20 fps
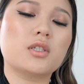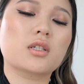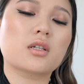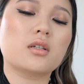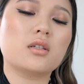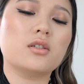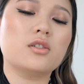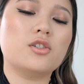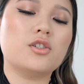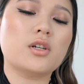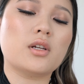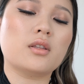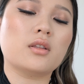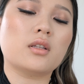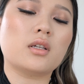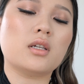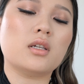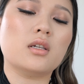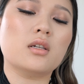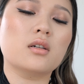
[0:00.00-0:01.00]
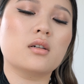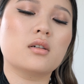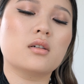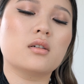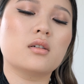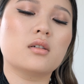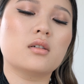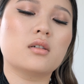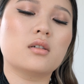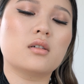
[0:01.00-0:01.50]
just gonna gently
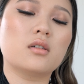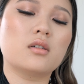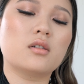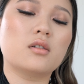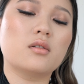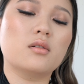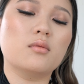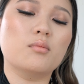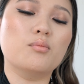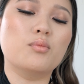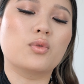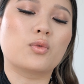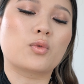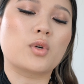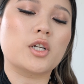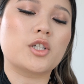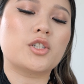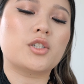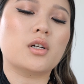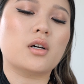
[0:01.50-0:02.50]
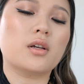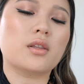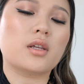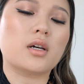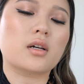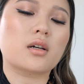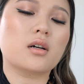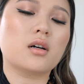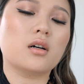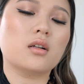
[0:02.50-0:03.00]
brush on
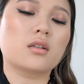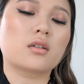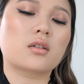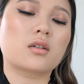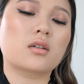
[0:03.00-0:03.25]
that color.